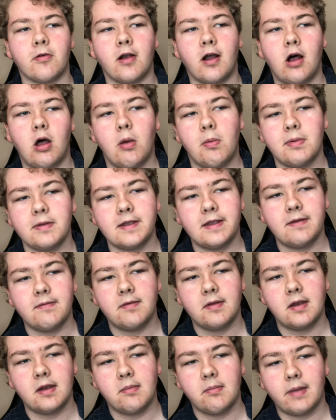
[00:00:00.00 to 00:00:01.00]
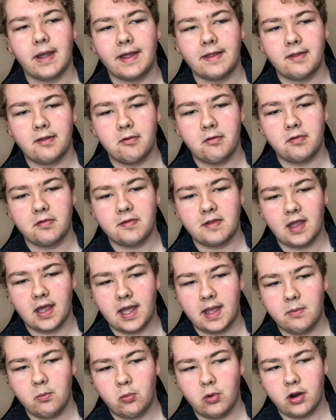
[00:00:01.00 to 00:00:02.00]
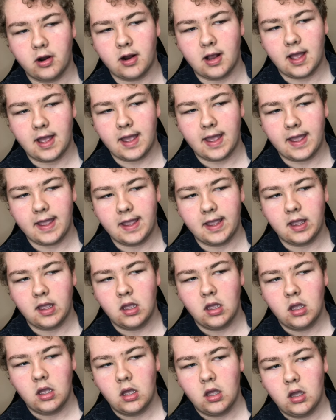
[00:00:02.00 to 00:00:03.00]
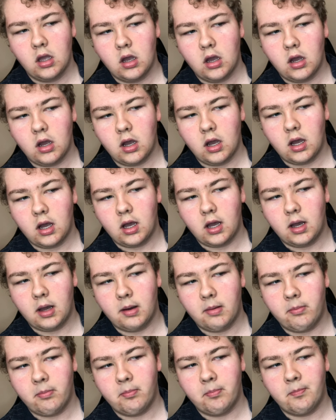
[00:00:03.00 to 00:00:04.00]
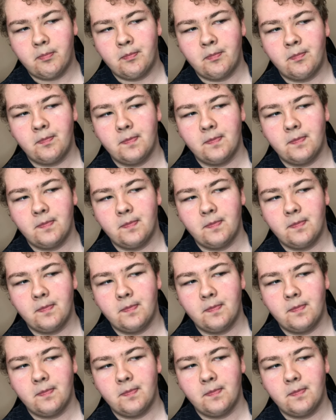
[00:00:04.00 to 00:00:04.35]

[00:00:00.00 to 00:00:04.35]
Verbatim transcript: help, even in my lowest time where I, um,